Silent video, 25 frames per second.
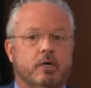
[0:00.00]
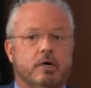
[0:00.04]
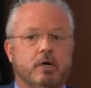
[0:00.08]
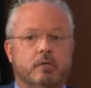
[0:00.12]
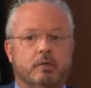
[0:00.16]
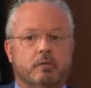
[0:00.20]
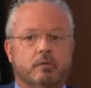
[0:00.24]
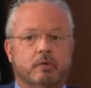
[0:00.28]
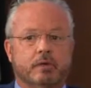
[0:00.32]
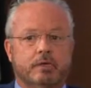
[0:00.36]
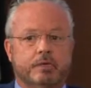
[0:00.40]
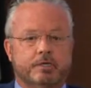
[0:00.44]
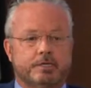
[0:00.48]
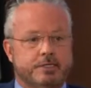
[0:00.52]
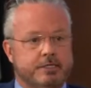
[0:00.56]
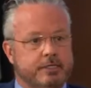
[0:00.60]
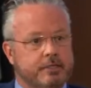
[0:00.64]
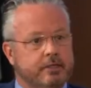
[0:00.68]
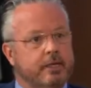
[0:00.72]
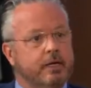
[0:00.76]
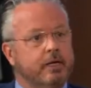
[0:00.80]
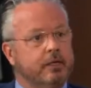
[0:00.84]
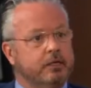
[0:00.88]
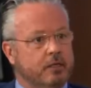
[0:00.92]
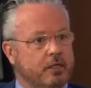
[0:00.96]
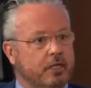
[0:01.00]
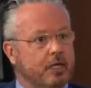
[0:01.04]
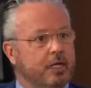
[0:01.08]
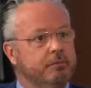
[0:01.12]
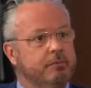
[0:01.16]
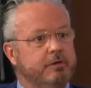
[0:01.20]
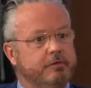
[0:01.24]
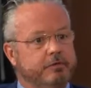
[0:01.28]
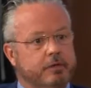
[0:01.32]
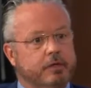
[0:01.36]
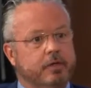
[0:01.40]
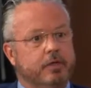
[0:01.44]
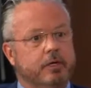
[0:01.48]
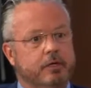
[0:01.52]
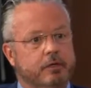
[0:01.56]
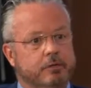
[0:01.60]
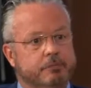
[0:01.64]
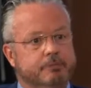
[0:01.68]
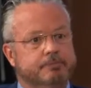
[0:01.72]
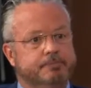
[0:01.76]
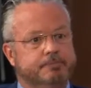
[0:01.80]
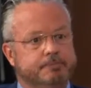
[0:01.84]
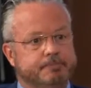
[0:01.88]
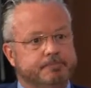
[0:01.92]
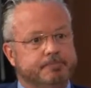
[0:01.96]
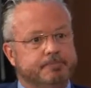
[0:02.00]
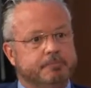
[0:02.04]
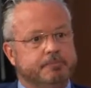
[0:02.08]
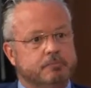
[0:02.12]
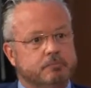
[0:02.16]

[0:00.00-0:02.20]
going on, that we're going to see that climb even higher.